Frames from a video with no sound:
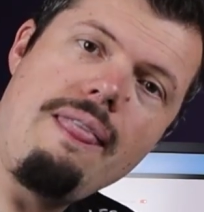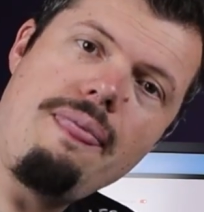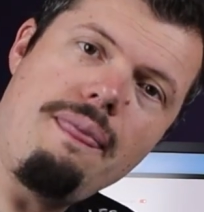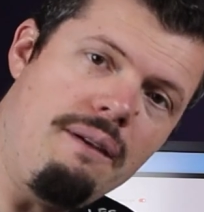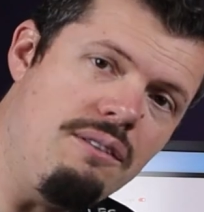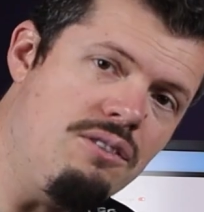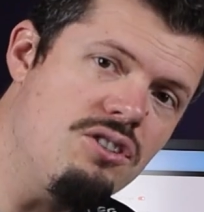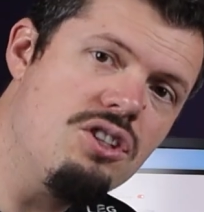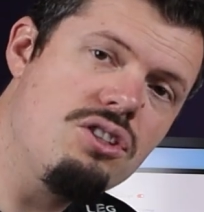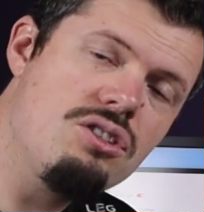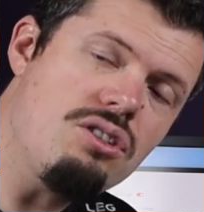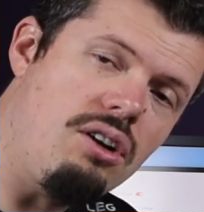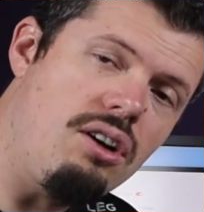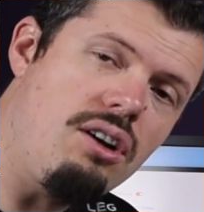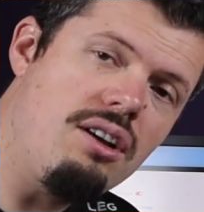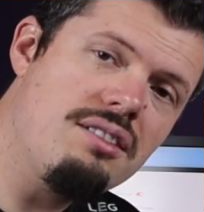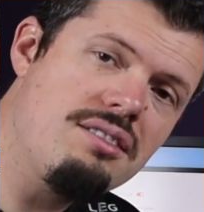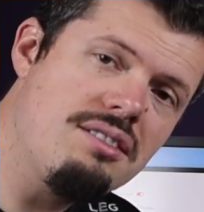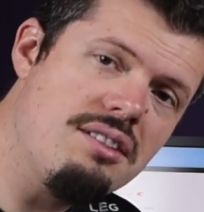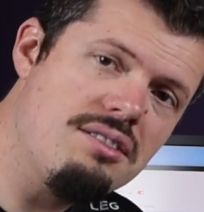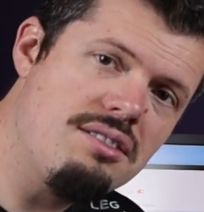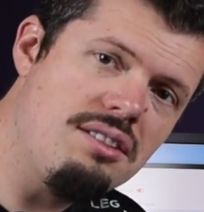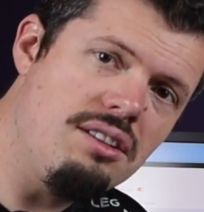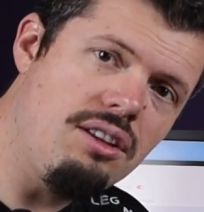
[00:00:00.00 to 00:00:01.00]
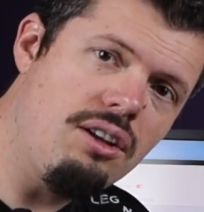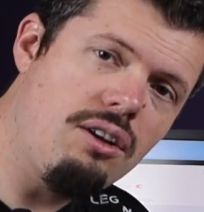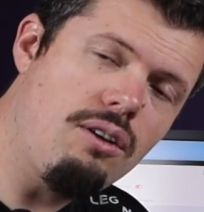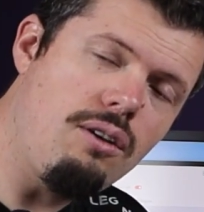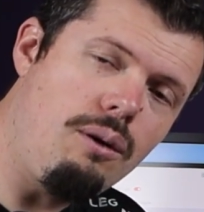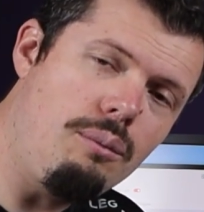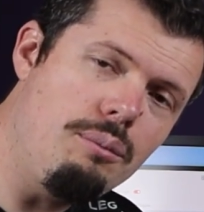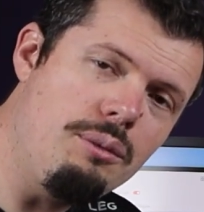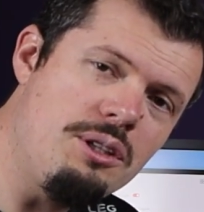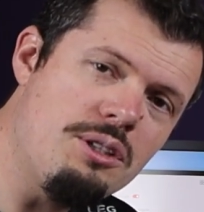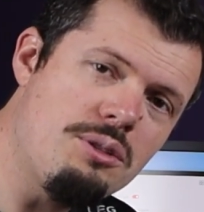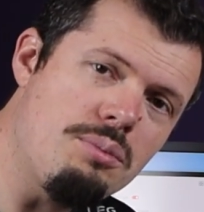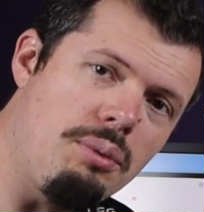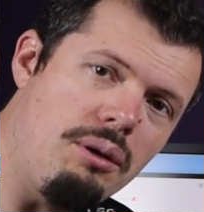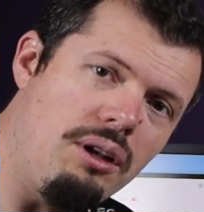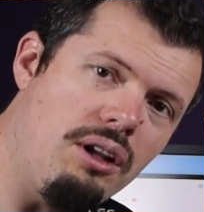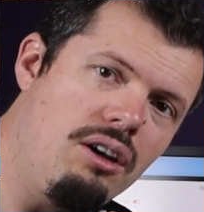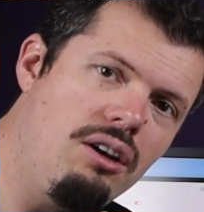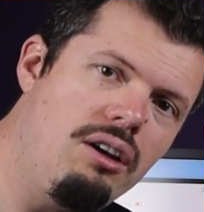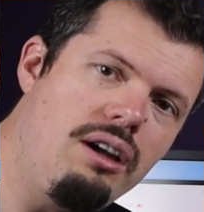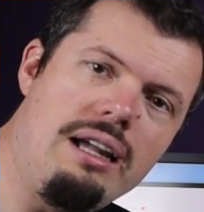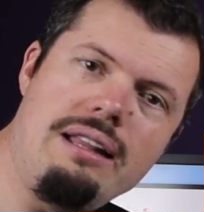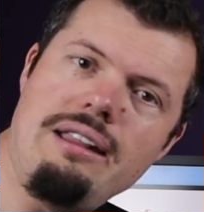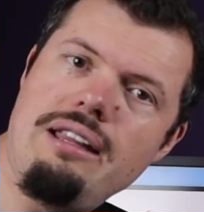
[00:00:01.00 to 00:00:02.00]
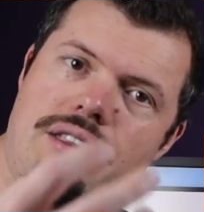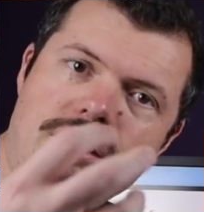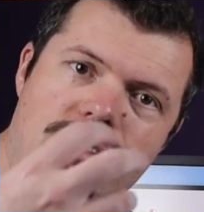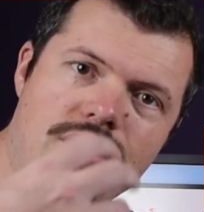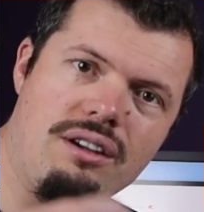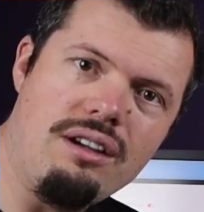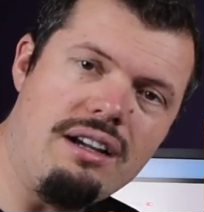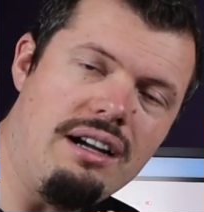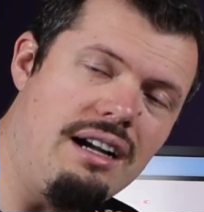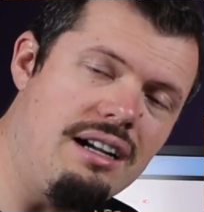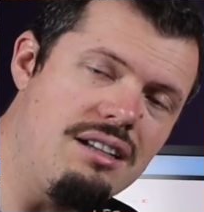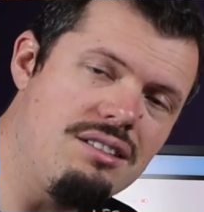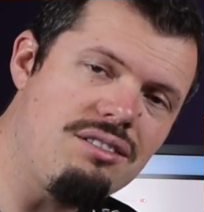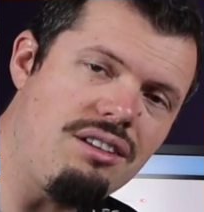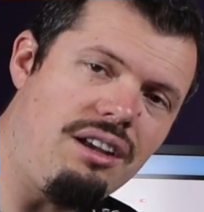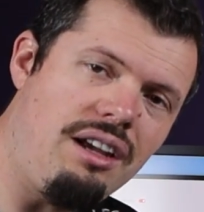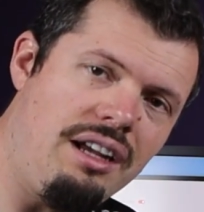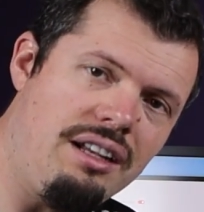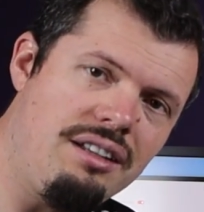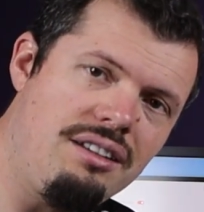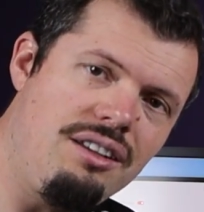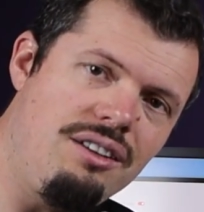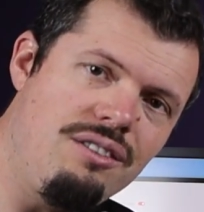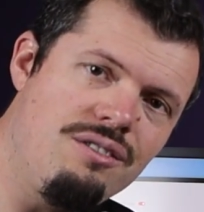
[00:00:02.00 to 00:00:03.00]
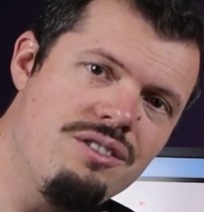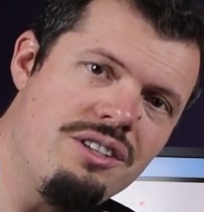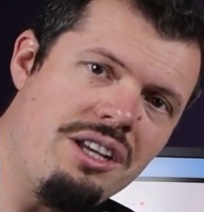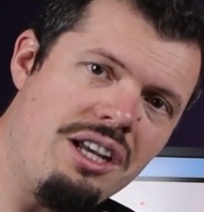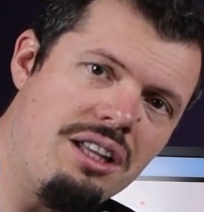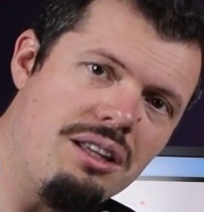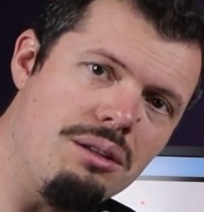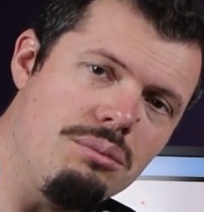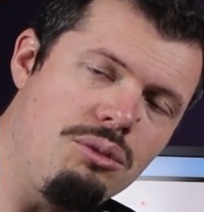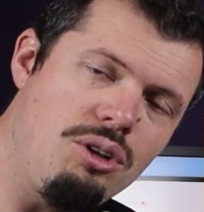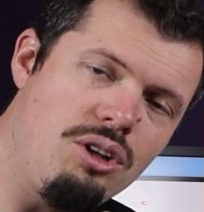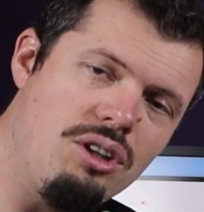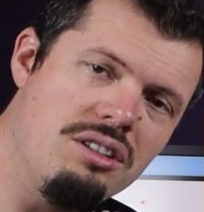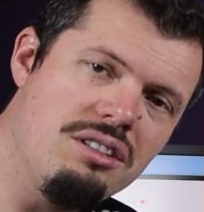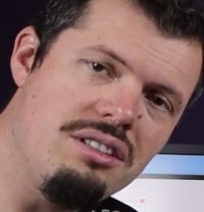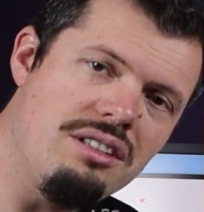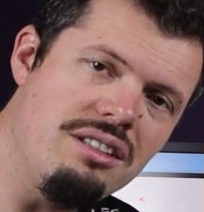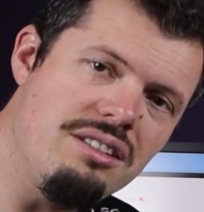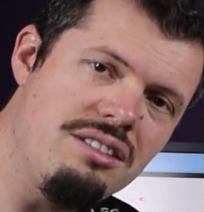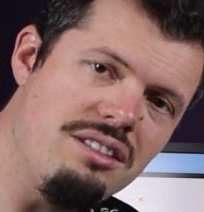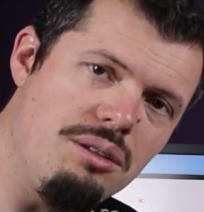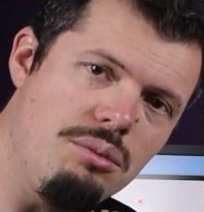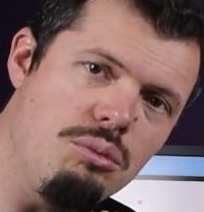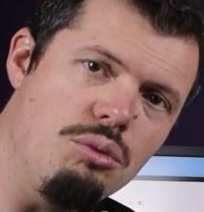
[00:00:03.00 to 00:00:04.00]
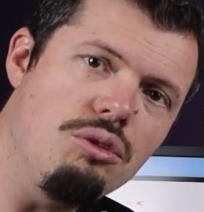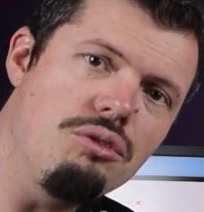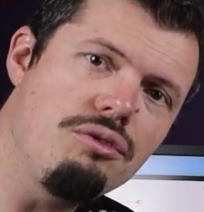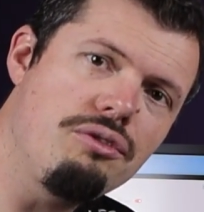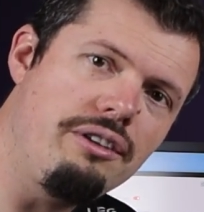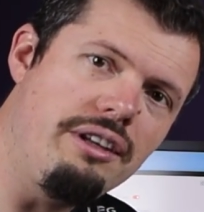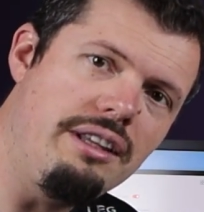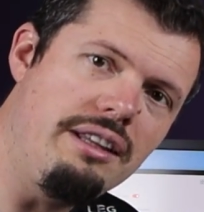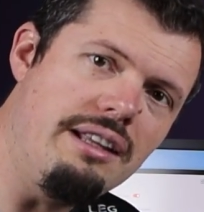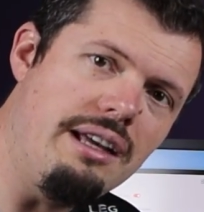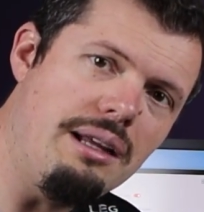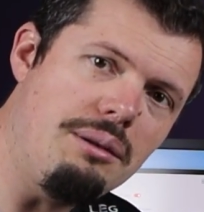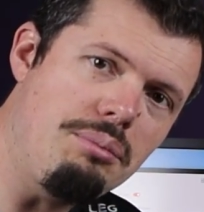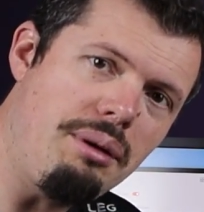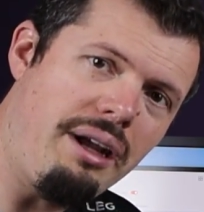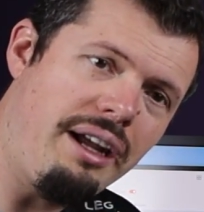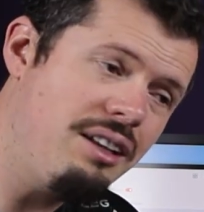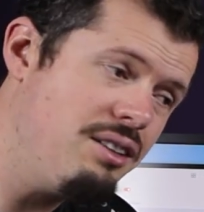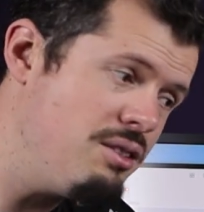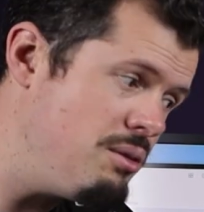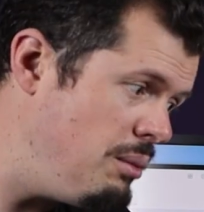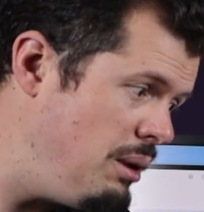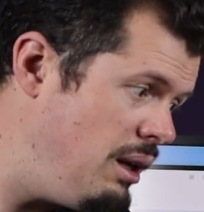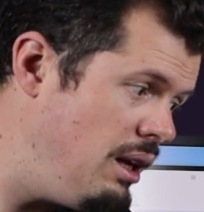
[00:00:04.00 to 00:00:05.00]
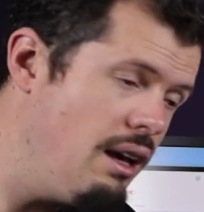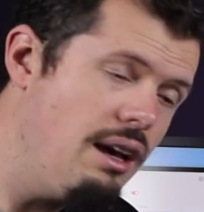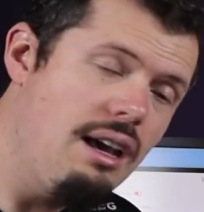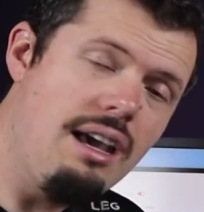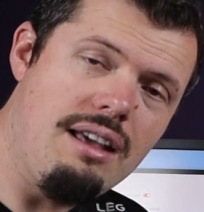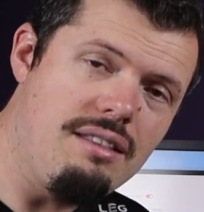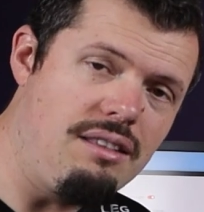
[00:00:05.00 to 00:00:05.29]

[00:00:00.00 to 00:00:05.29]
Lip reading: then just ask us in the comments below, and then the guys at Evetech, the marketing team, will feed that back to me,